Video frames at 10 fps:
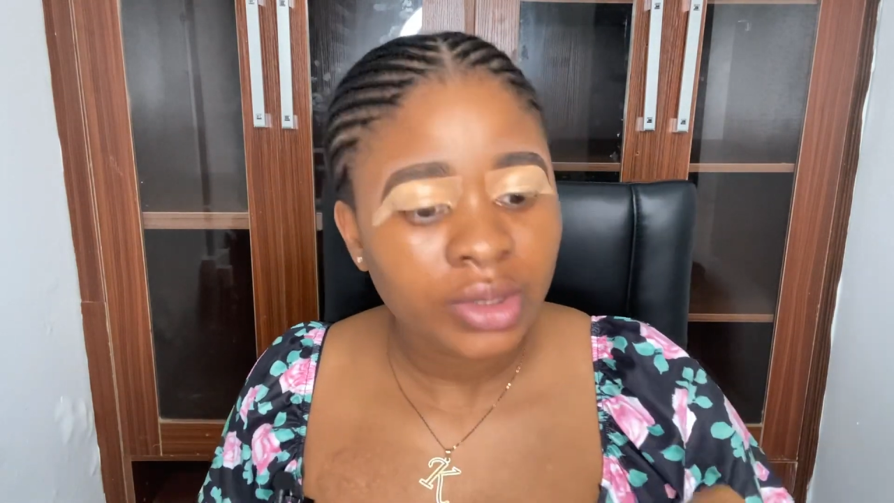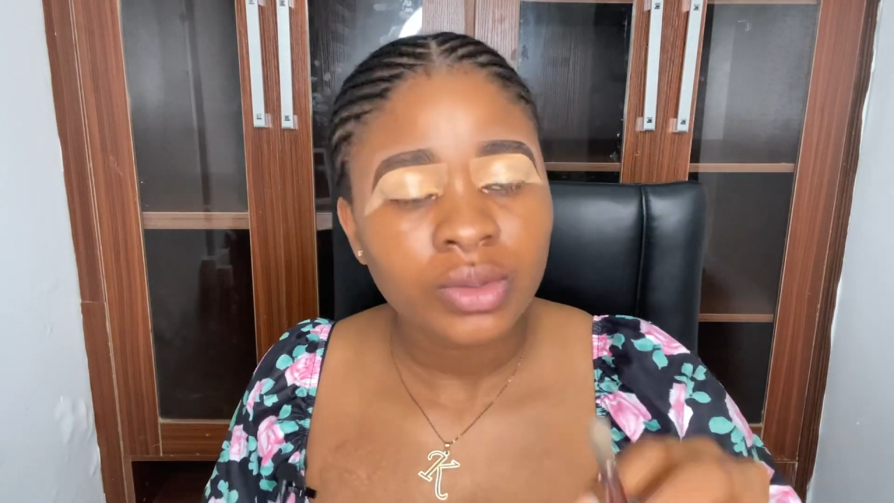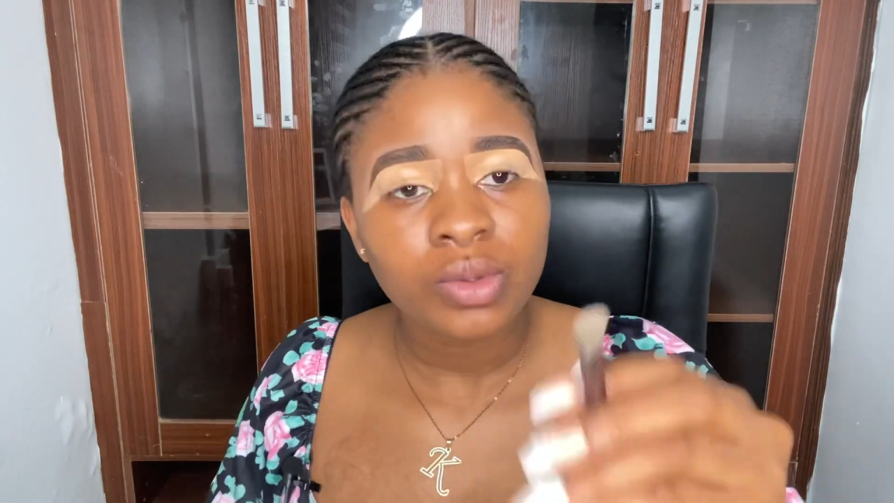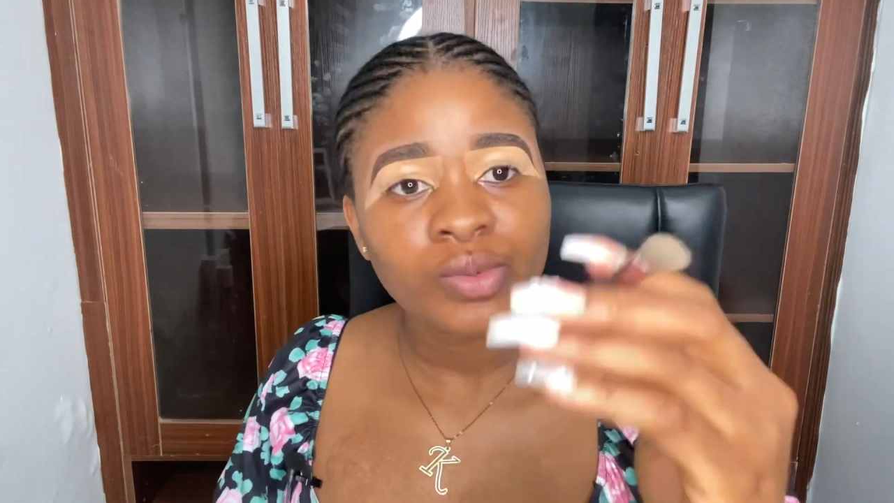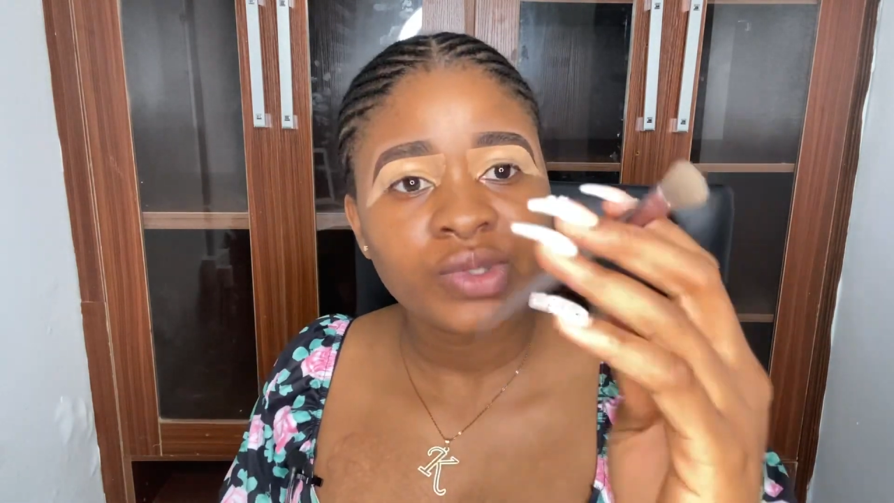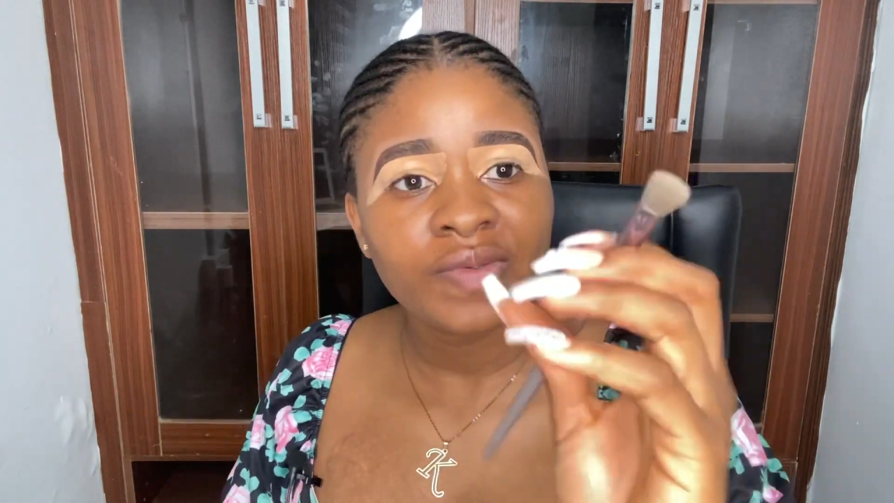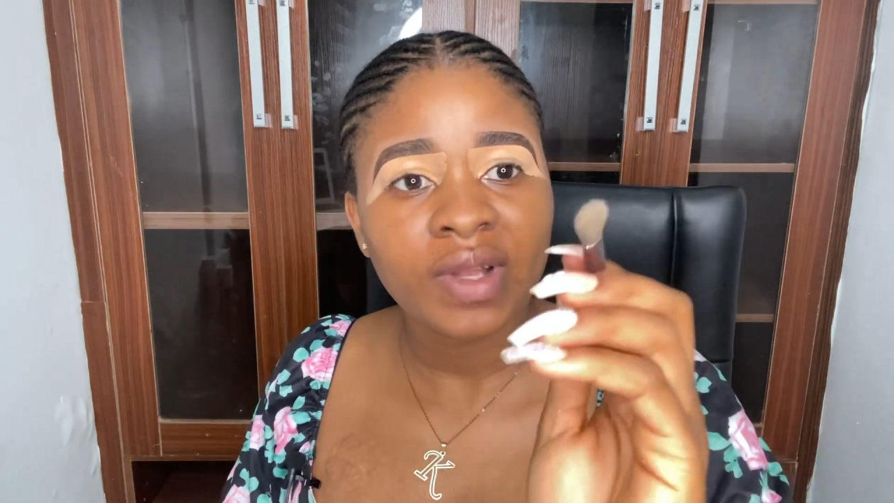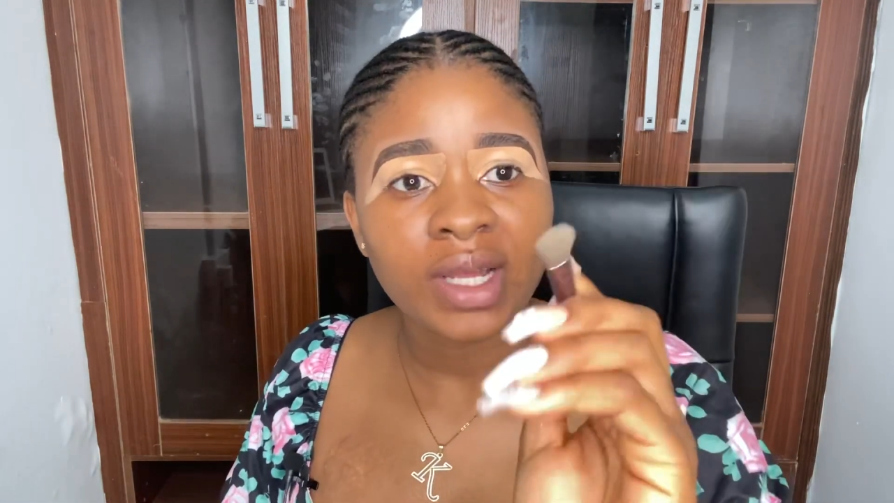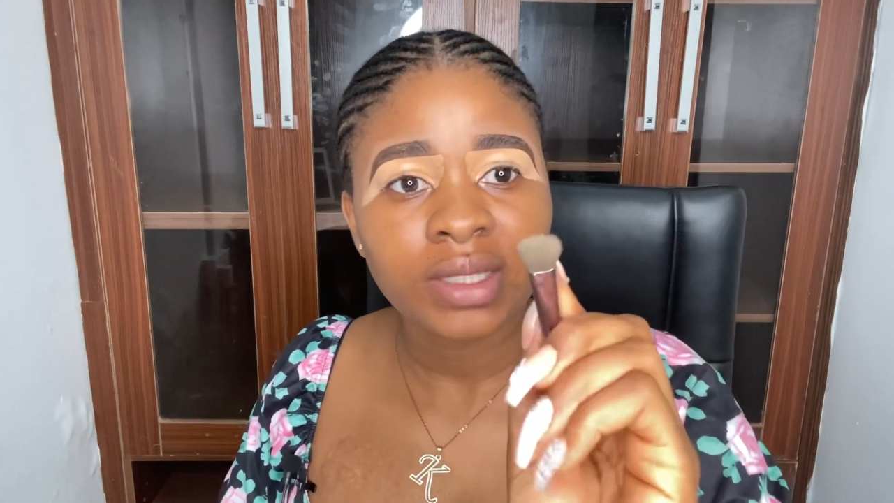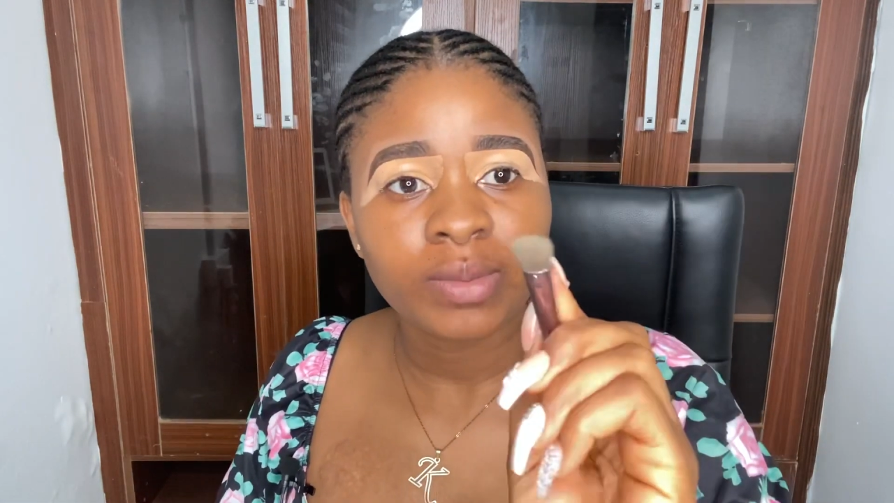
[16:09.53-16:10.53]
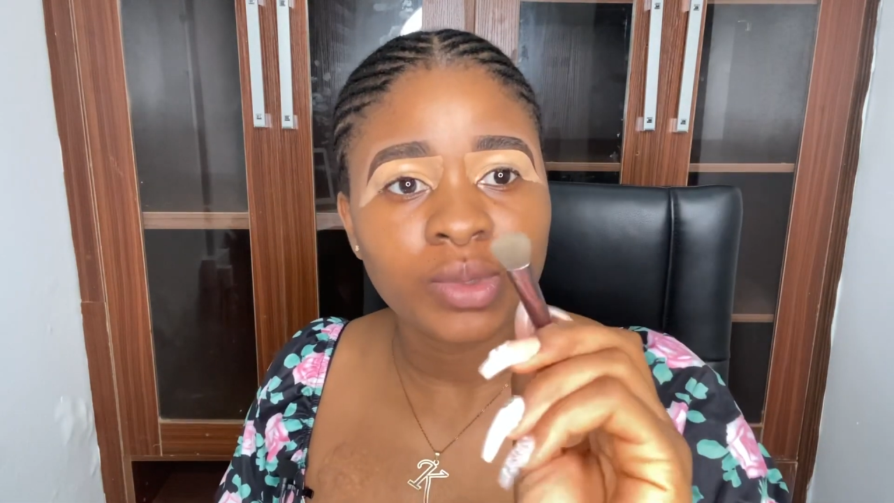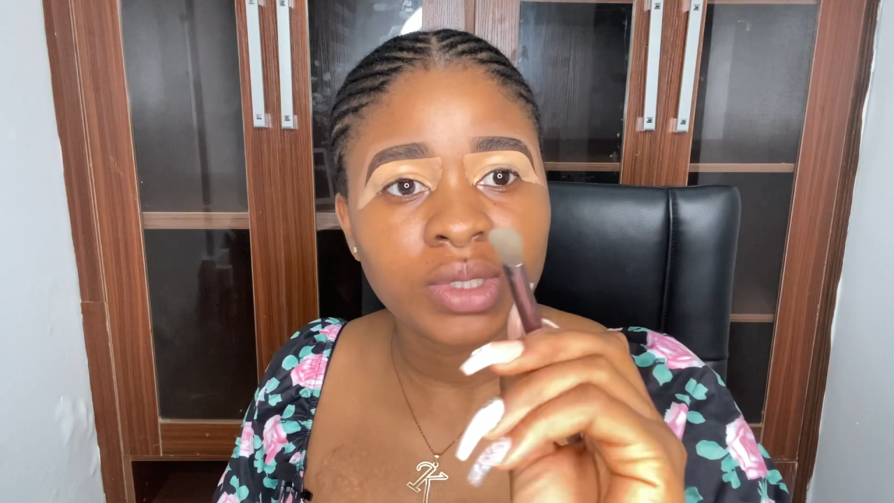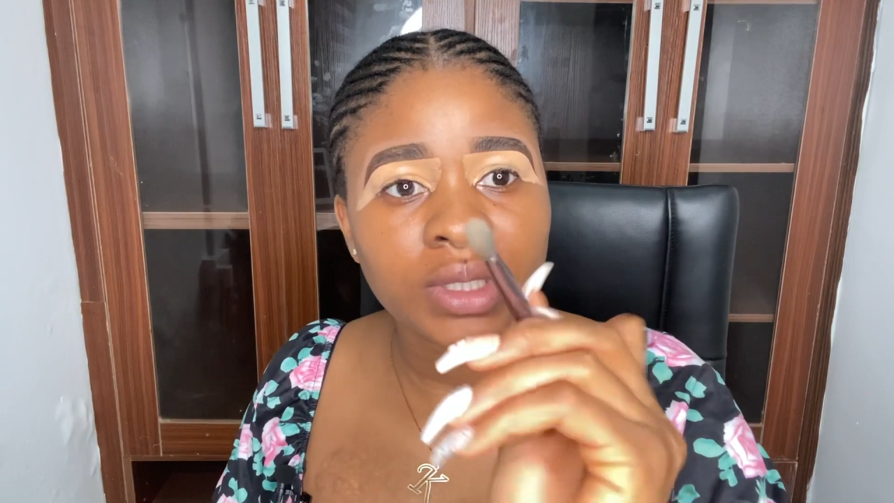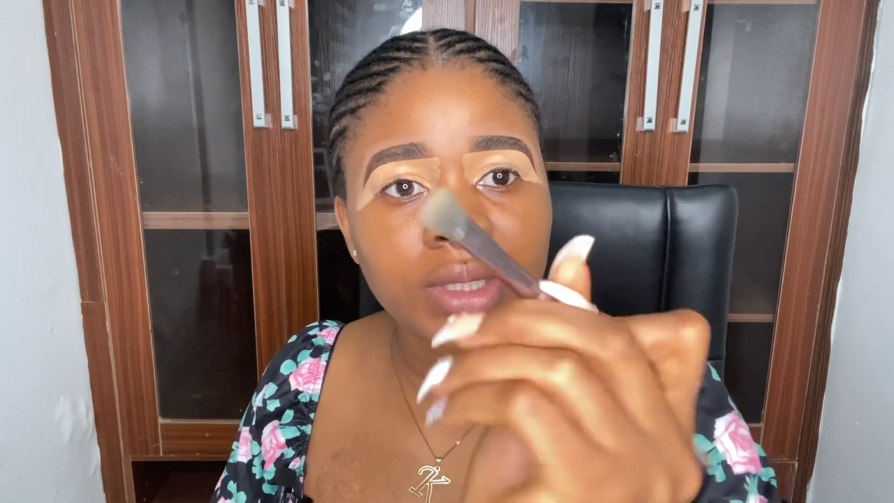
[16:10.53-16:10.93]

almost flat, but it's